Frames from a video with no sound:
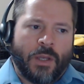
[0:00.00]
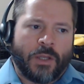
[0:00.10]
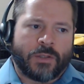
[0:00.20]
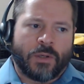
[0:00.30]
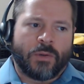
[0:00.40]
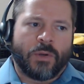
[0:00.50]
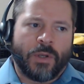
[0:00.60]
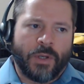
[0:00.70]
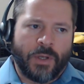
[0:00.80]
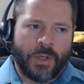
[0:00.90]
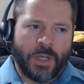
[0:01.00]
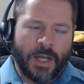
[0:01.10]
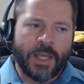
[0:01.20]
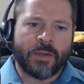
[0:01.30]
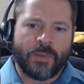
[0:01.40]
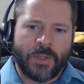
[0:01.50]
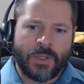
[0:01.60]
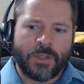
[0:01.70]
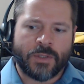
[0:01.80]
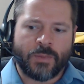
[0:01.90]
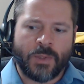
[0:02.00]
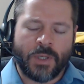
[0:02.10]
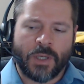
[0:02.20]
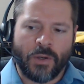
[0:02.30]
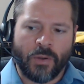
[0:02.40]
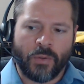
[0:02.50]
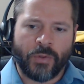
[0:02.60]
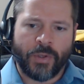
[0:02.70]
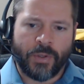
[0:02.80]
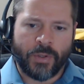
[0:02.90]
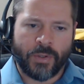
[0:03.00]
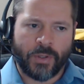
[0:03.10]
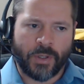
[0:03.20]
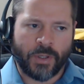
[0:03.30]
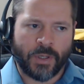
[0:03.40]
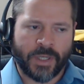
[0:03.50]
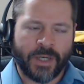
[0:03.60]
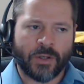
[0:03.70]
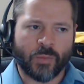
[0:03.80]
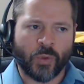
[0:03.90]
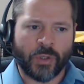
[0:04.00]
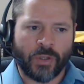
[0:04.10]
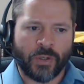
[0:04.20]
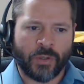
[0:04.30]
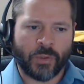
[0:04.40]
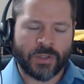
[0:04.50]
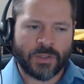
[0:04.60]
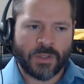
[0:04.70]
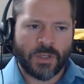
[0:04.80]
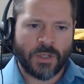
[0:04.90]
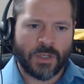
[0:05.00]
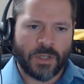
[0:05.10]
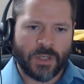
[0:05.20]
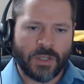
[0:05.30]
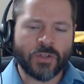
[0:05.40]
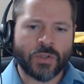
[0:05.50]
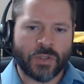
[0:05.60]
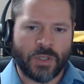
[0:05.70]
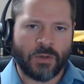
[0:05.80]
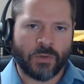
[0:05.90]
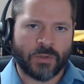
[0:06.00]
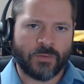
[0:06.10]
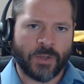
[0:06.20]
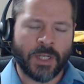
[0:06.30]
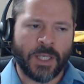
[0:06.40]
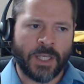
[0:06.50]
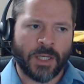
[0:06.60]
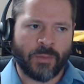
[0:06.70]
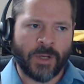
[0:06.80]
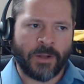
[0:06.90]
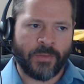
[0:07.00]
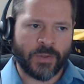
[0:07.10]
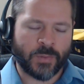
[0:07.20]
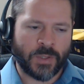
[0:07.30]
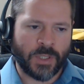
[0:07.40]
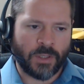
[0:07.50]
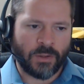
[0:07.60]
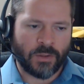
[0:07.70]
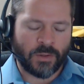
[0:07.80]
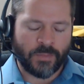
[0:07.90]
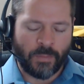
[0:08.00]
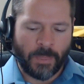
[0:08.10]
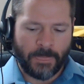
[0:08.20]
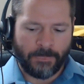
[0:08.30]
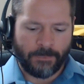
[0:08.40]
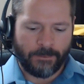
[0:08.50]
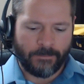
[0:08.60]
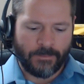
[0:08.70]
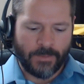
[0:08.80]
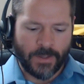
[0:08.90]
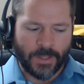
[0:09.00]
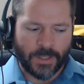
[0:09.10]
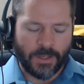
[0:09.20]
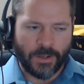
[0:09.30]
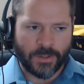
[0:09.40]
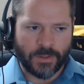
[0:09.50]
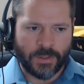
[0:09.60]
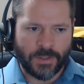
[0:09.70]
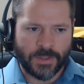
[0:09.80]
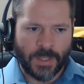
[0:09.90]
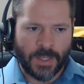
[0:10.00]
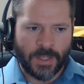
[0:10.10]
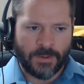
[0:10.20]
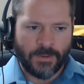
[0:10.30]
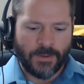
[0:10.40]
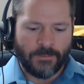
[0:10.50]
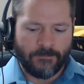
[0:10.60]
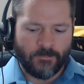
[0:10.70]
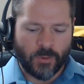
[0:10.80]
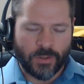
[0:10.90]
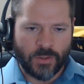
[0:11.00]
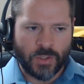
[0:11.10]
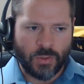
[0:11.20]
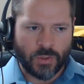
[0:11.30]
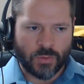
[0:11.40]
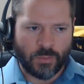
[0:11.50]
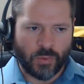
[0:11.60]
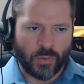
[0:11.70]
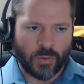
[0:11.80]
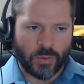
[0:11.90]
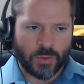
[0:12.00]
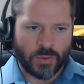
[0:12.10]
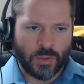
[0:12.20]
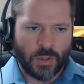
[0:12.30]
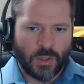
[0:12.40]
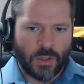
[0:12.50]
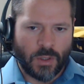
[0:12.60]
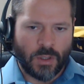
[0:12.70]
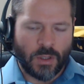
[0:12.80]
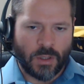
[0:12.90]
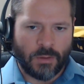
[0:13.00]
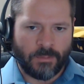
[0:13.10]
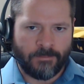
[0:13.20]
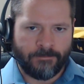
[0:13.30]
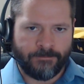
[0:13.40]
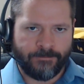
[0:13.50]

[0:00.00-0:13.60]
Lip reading: And so Eichmann is being held accountable here. What's interesting, what's funny about this particular character is that one of the Jewish reporters that